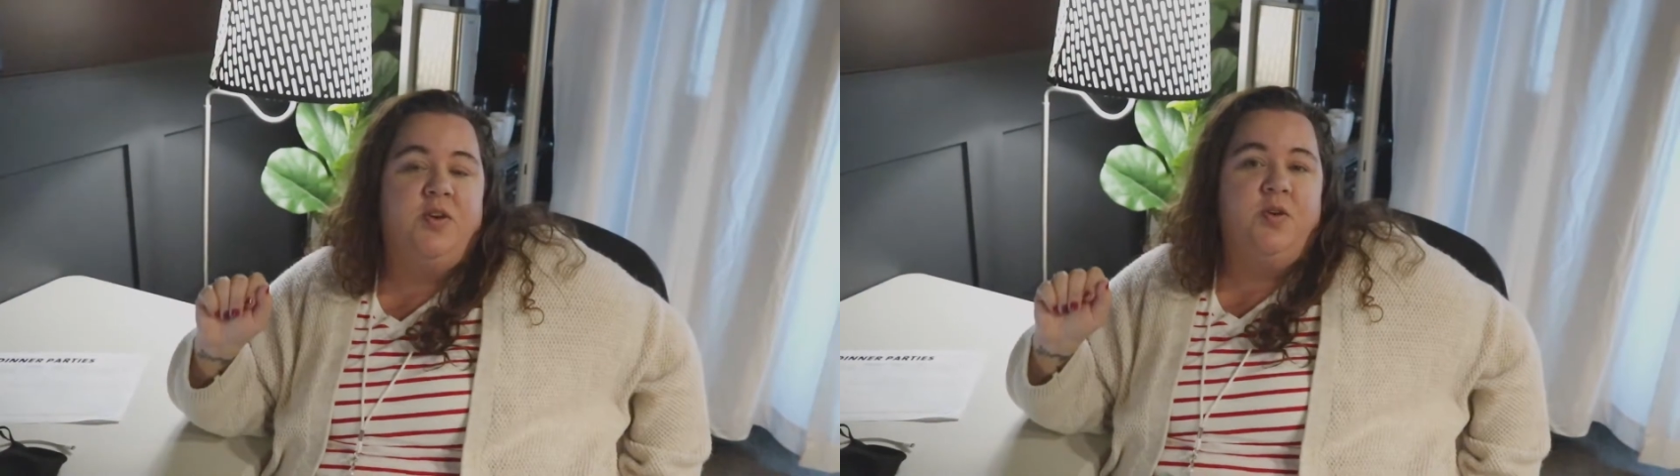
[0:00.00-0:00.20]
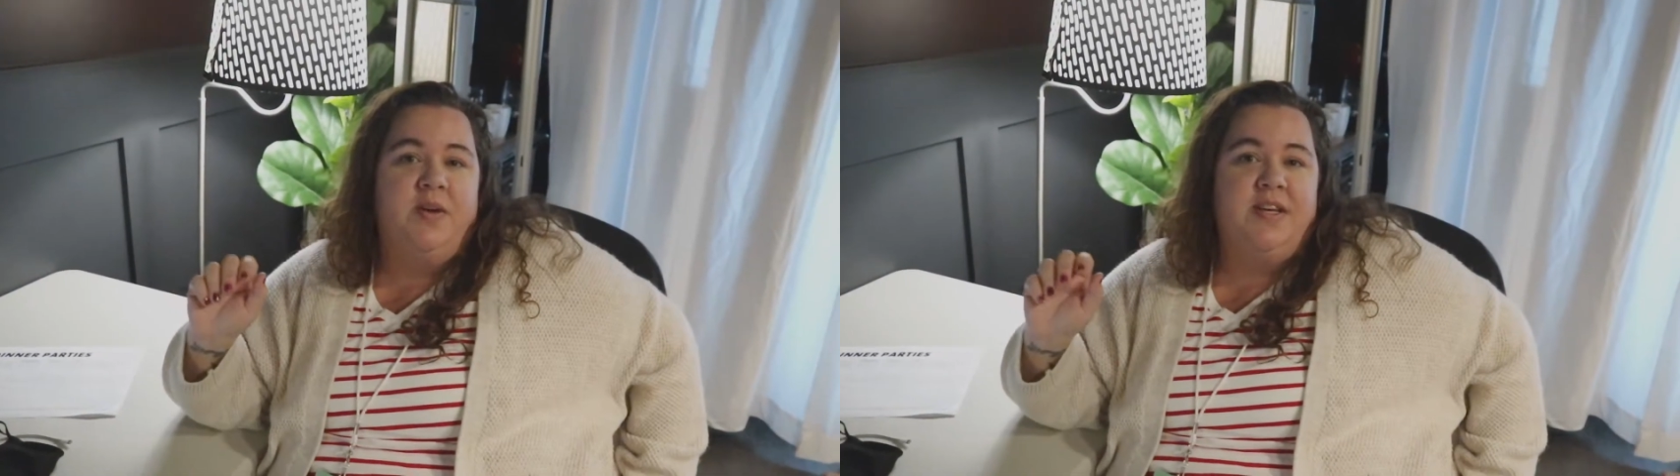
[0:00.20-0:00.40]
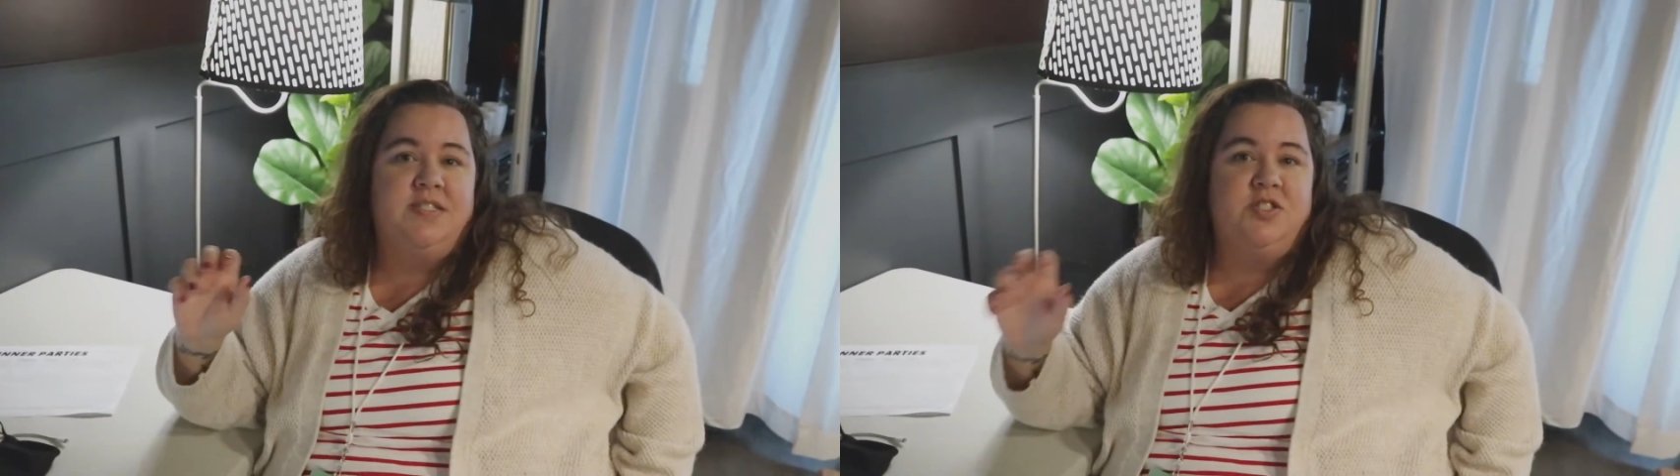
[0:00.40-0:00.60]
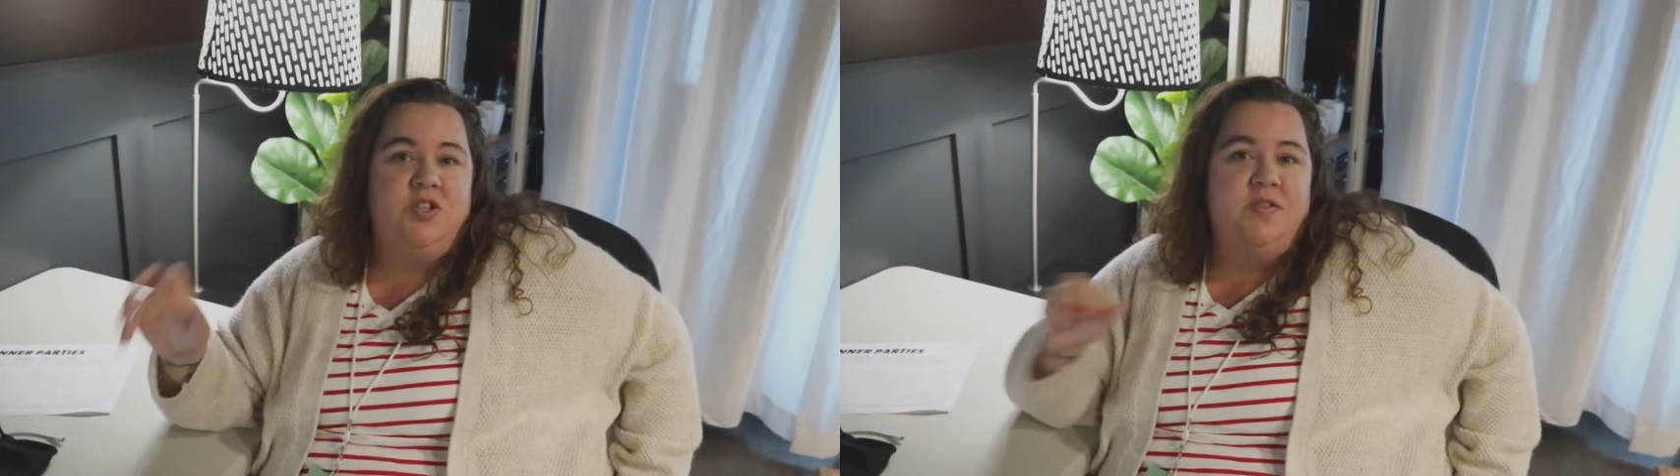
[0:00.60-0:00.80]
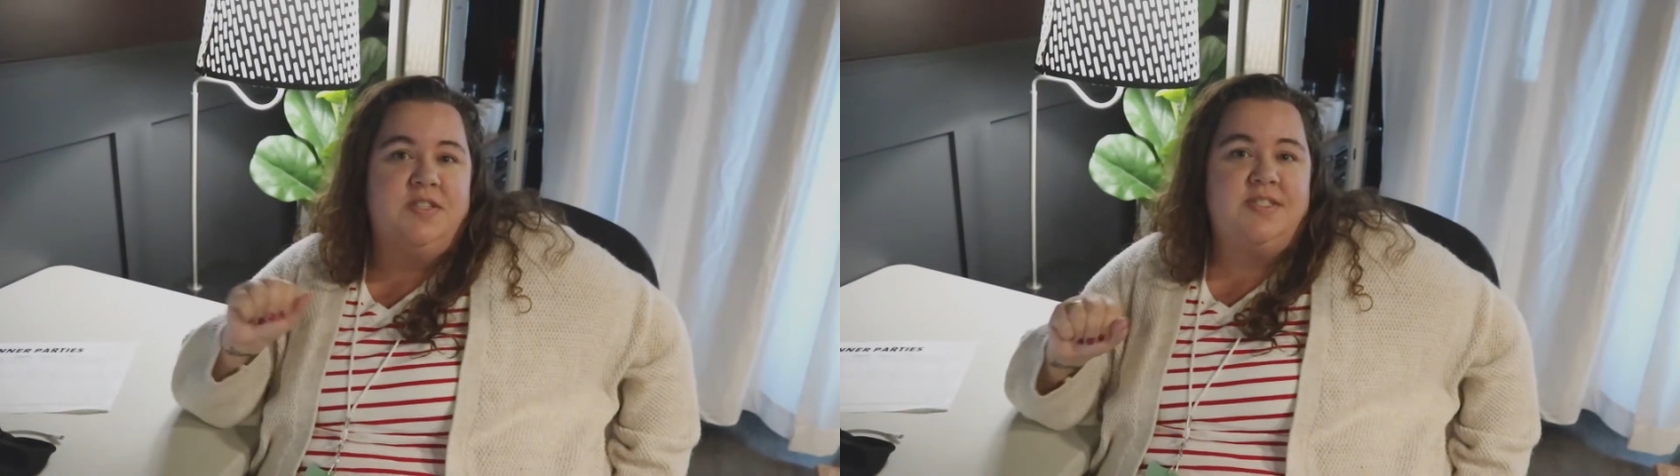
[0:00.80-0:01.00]
who is
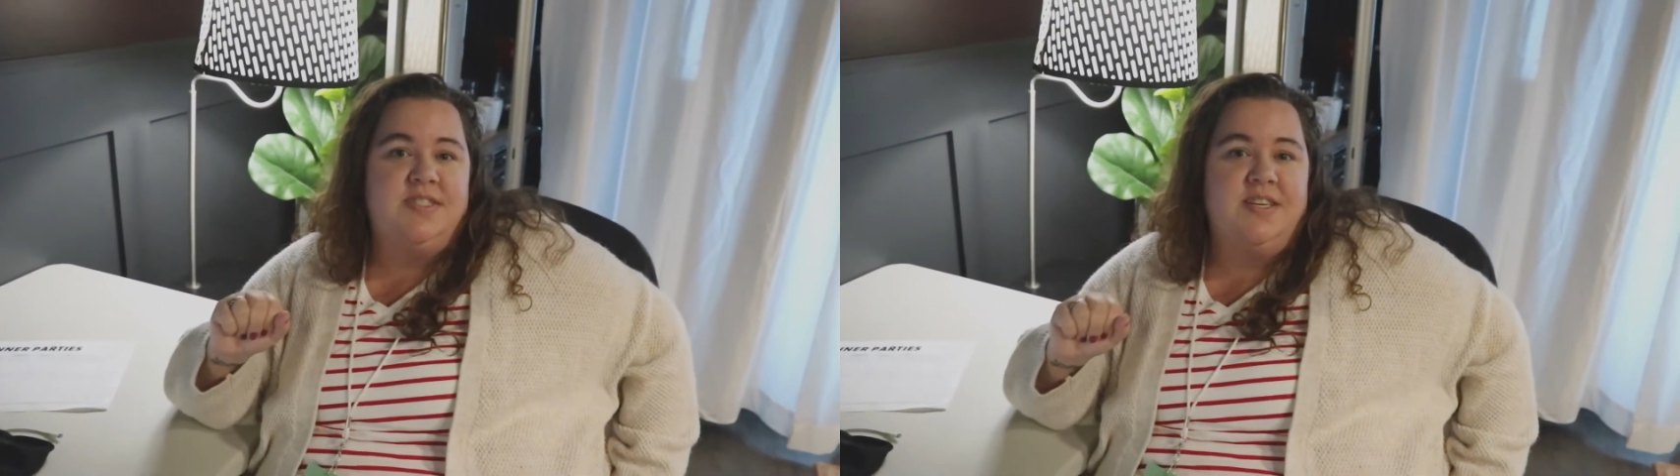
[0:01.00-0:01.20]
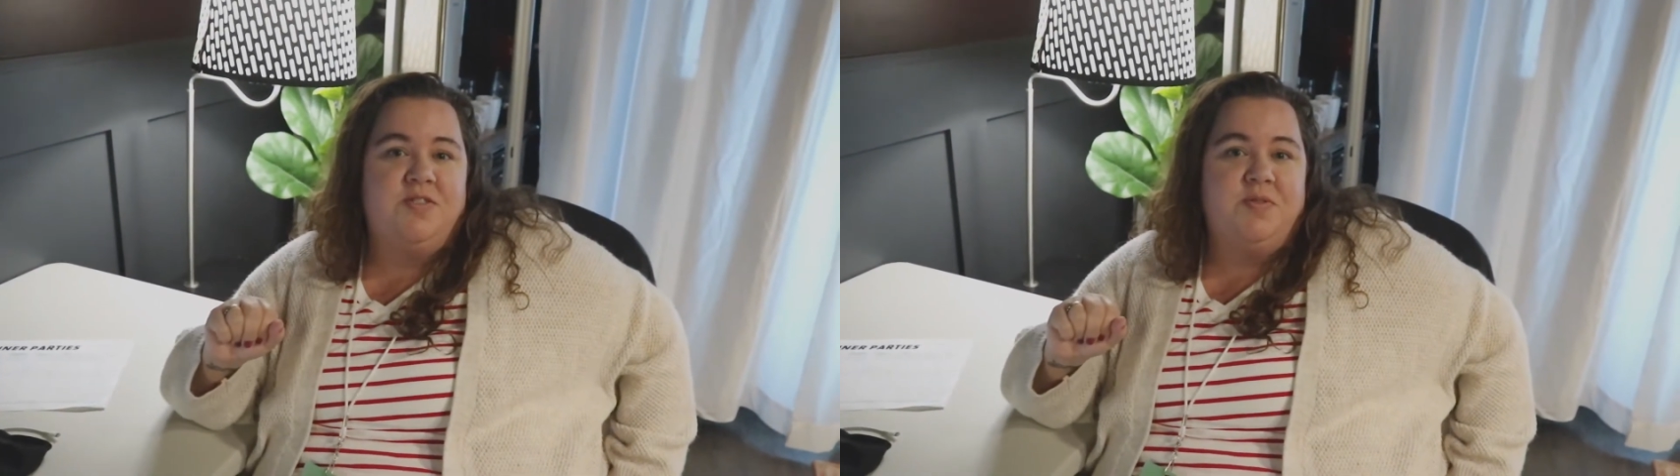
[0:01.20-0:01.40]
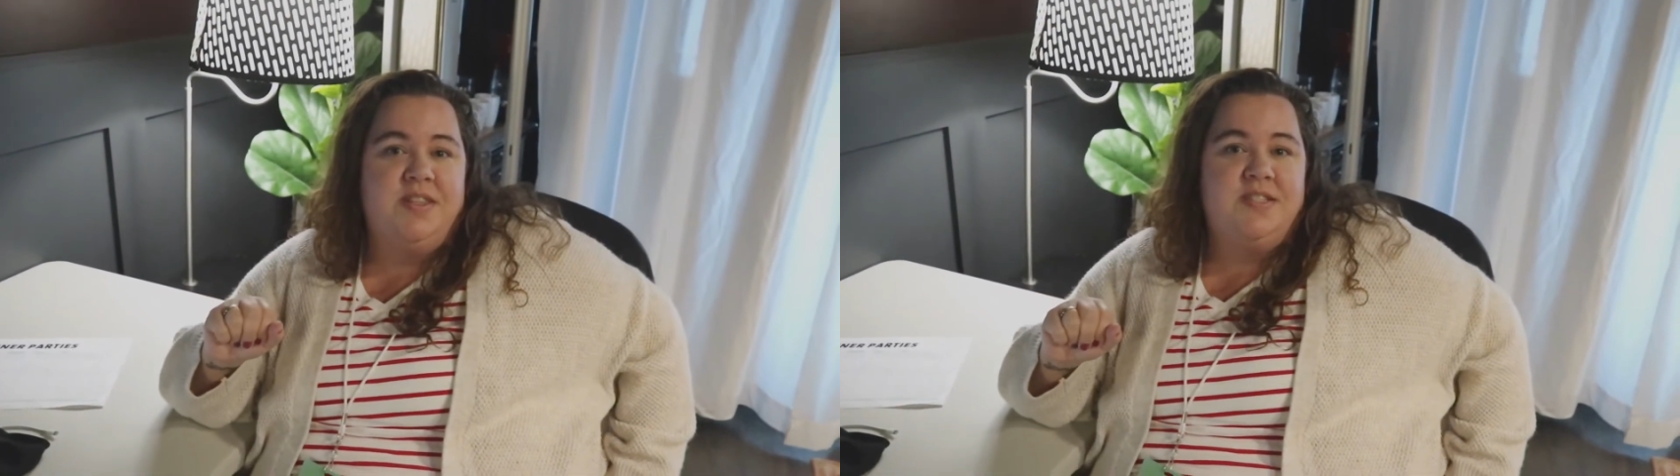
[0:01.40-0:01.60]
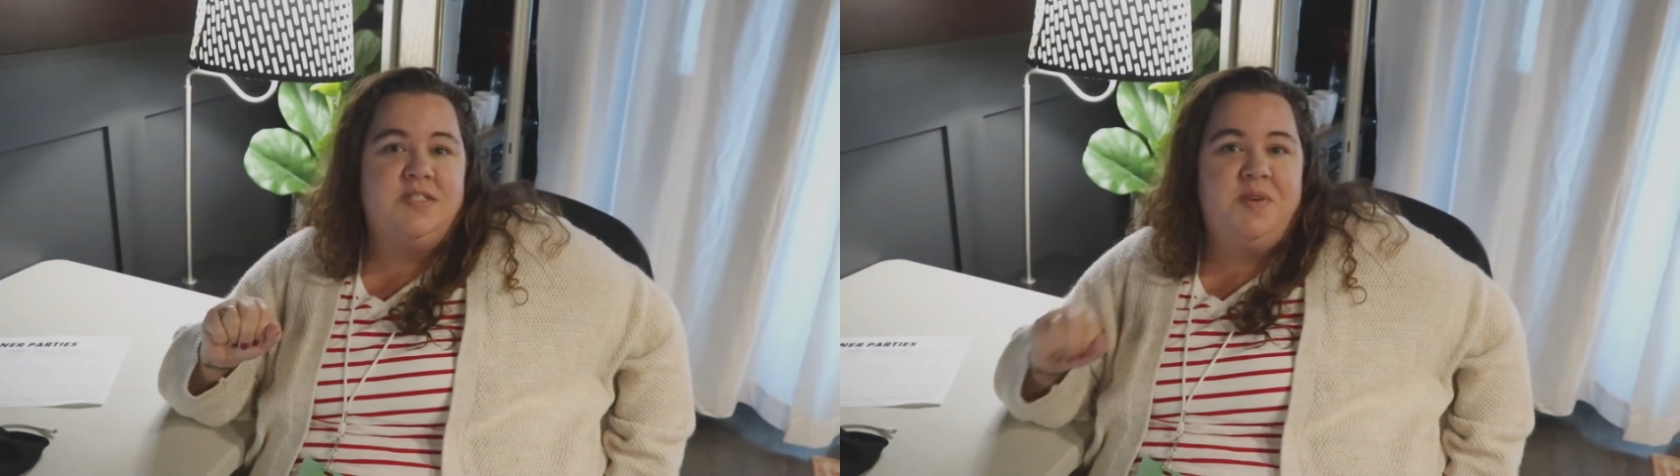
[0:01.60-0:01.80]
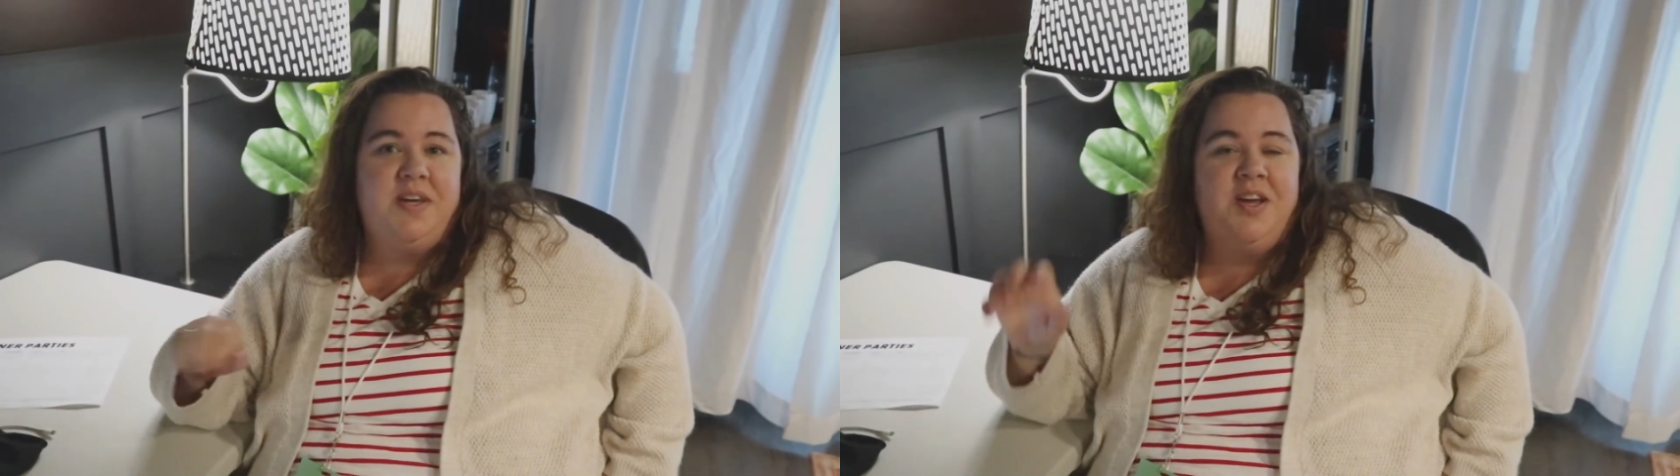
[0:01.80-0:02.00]
new to C3 this
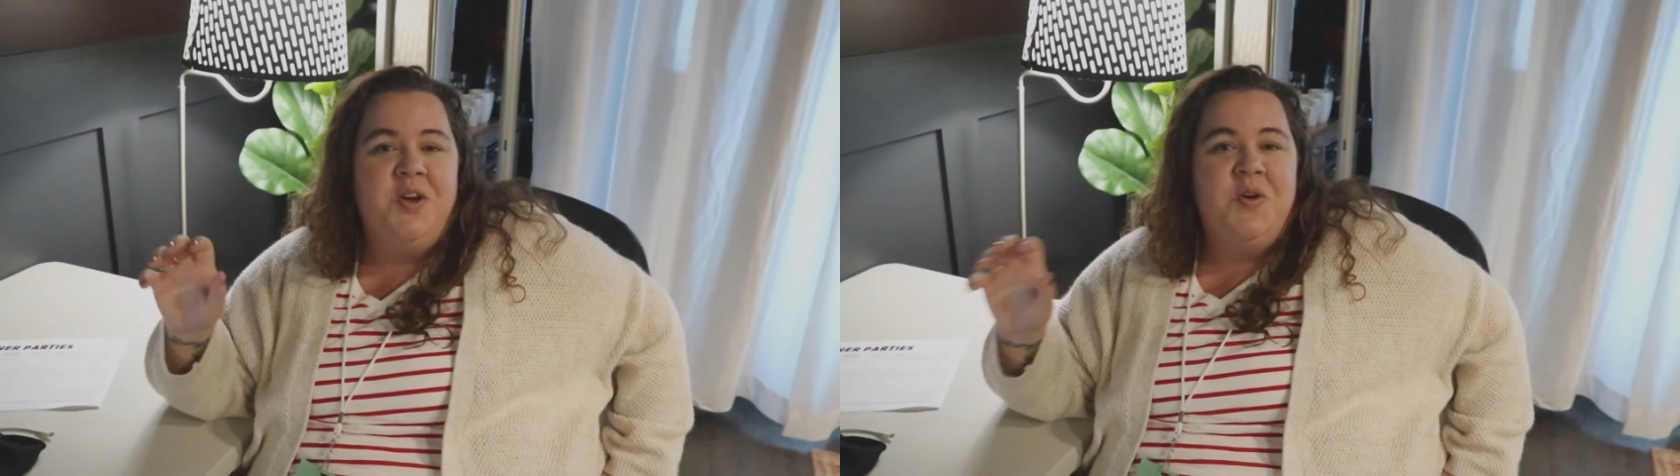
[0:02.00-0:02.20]
week,